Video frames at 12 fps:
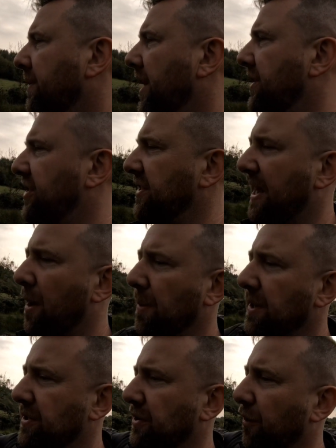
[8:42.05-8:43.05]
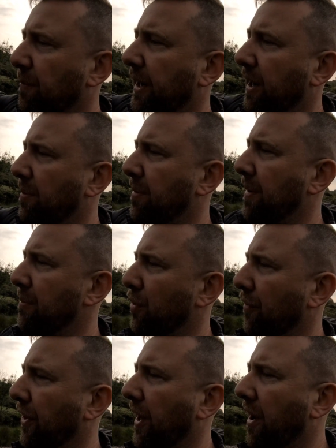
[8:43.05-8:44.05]
It's just helping to sort of pick up a bit
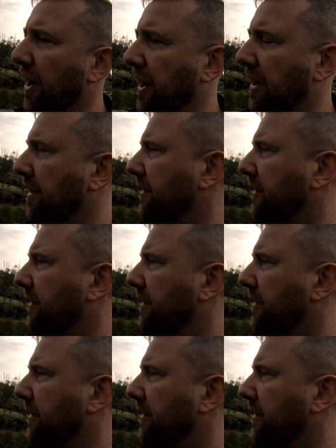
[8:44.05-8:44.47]
more of the light,